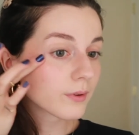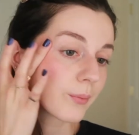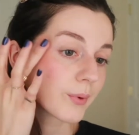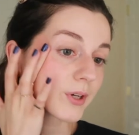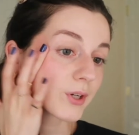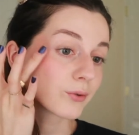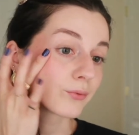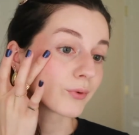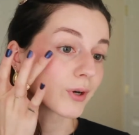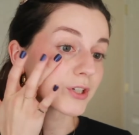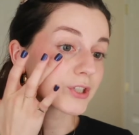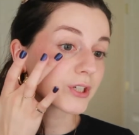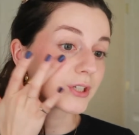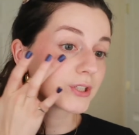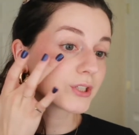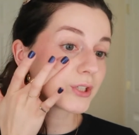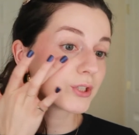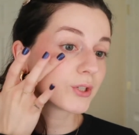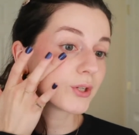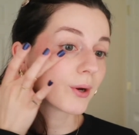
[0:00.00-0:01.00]
When you're rushing
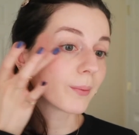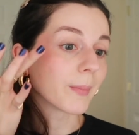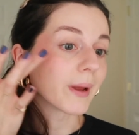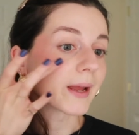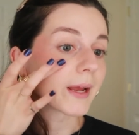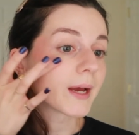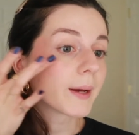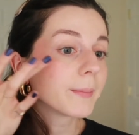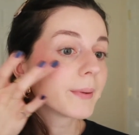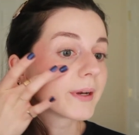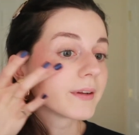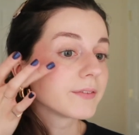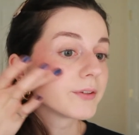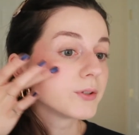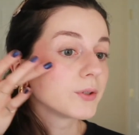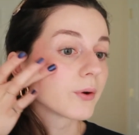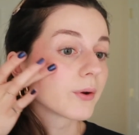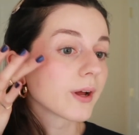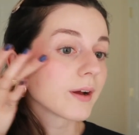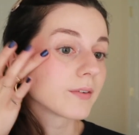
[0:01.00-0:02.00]
to do your makeup and if you
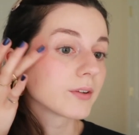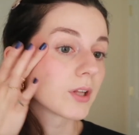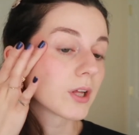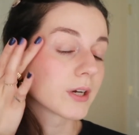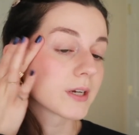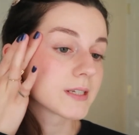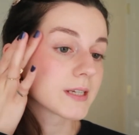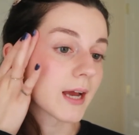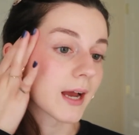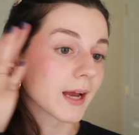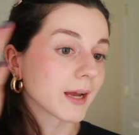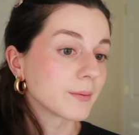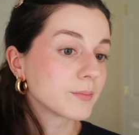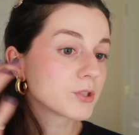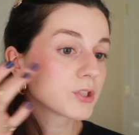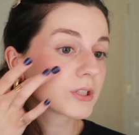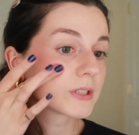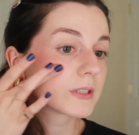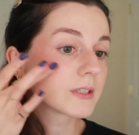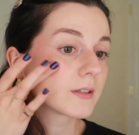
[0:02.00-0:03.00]
don't have a lot of time,
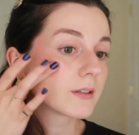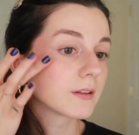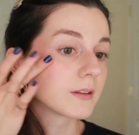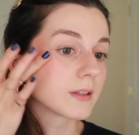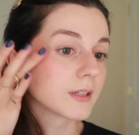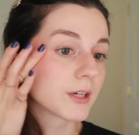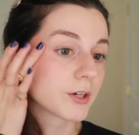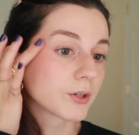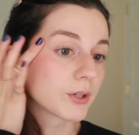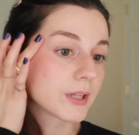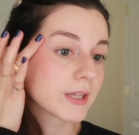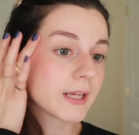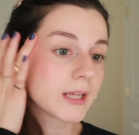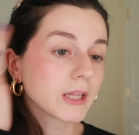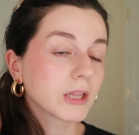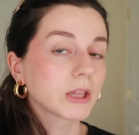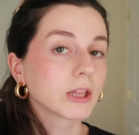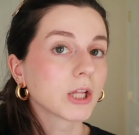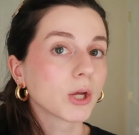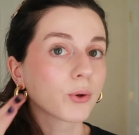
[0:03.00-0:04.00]
just literally
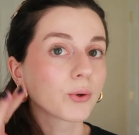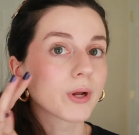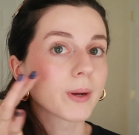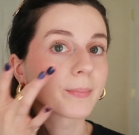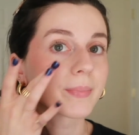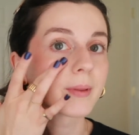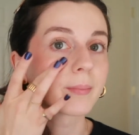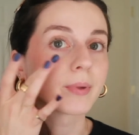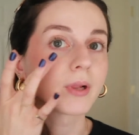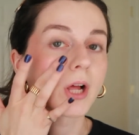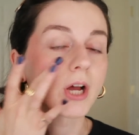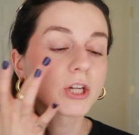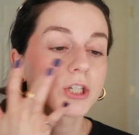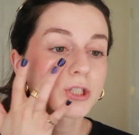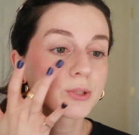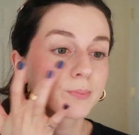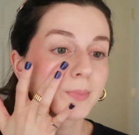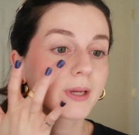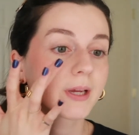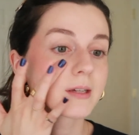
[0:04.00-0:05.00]
load up the
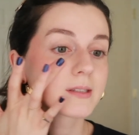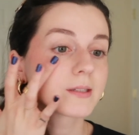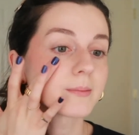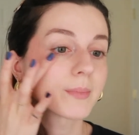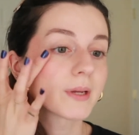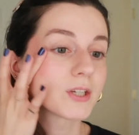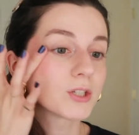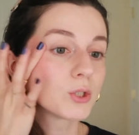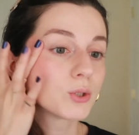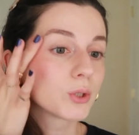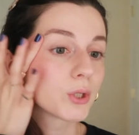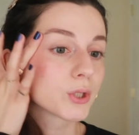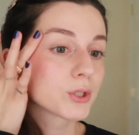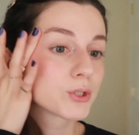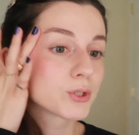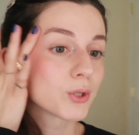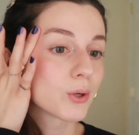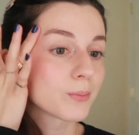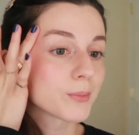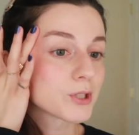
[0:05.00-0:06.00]
blush because it makes you look
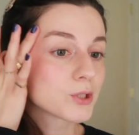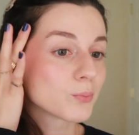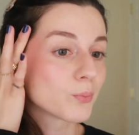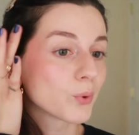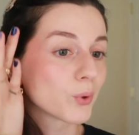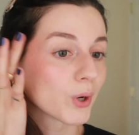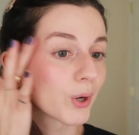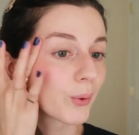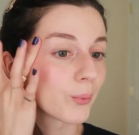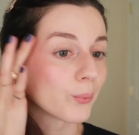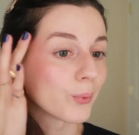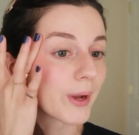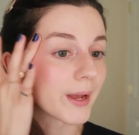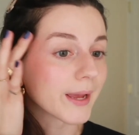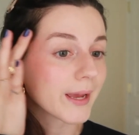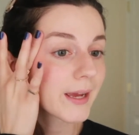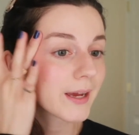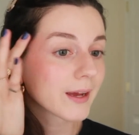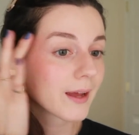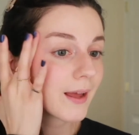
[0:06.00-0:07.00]
so much more
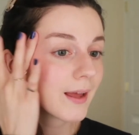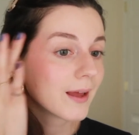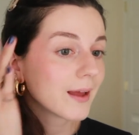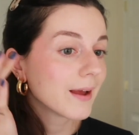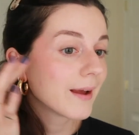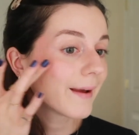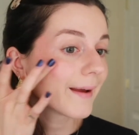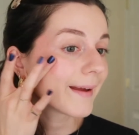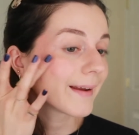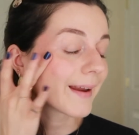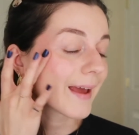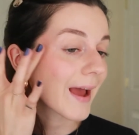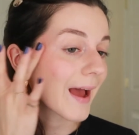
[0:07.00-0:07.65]
awake and